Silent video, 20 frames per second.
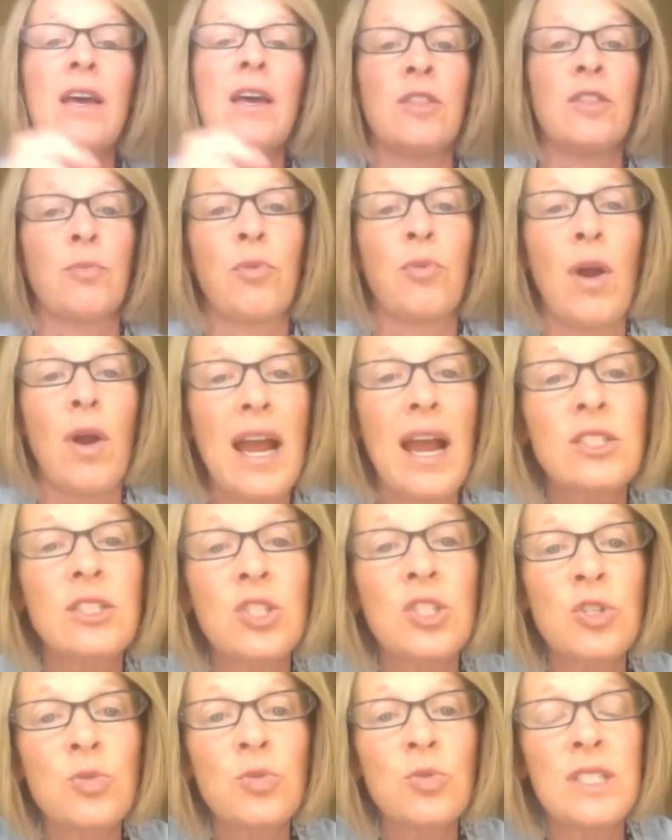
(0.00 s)
The
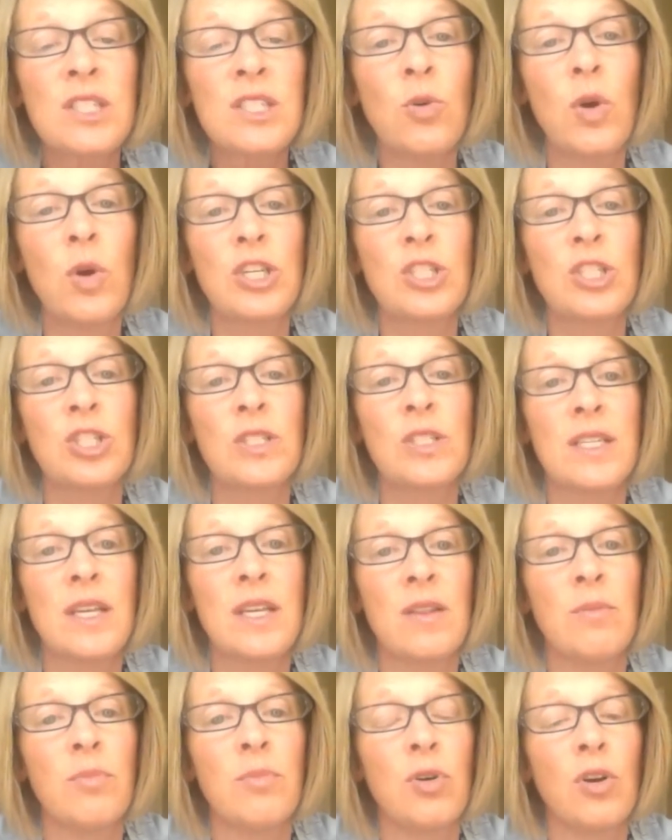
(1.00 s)
practice quiz questions
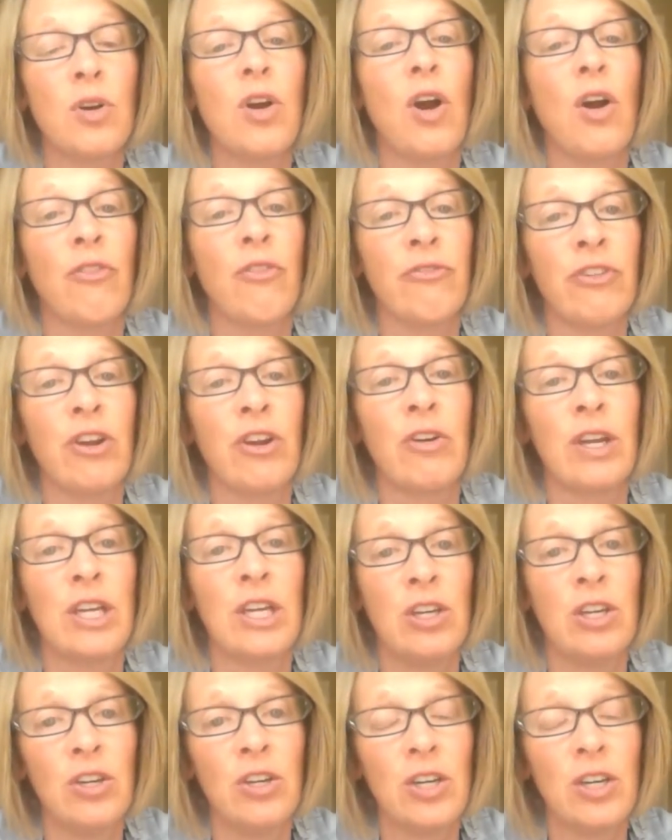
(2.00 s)
in the book are very
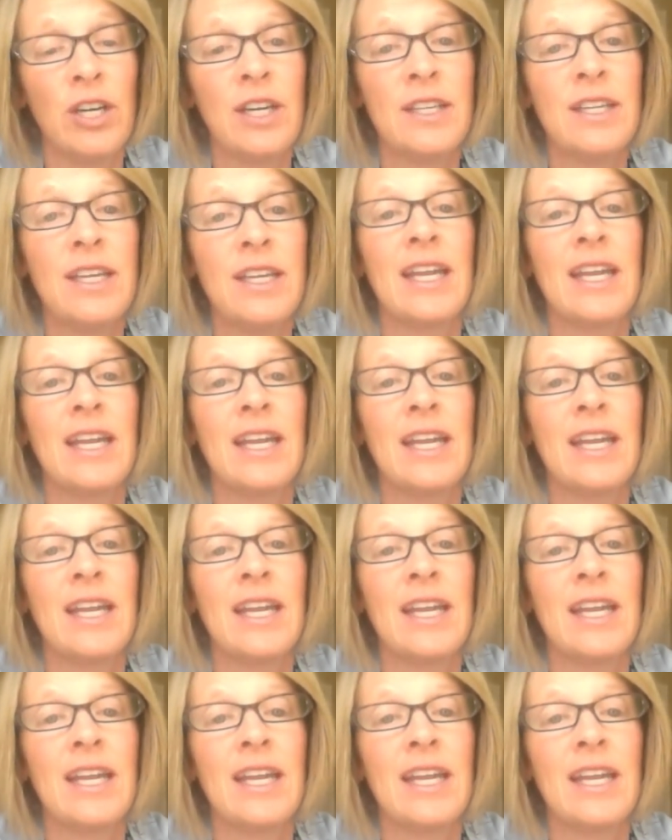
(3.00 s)
good,